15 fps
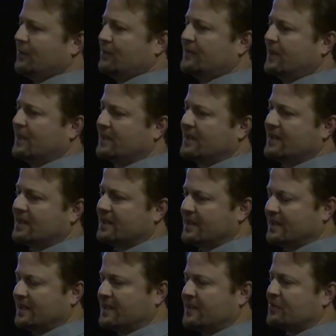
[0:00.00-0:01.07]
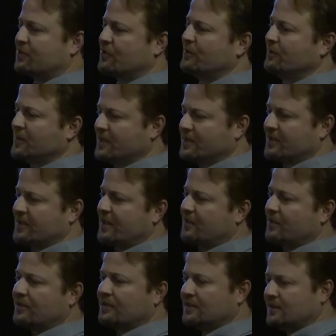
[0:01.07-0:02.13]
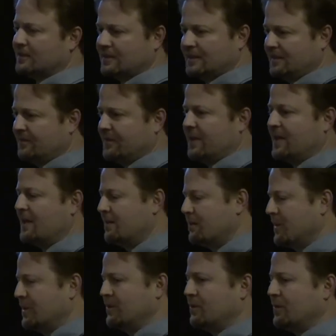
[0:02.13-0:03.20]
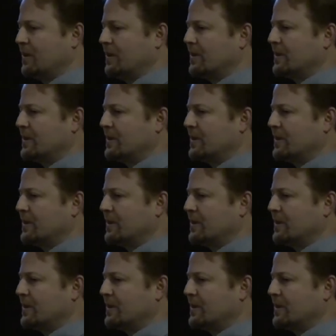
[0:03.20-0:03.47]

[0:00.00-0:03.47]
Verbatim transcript: to have done this in an extremely sterile environment where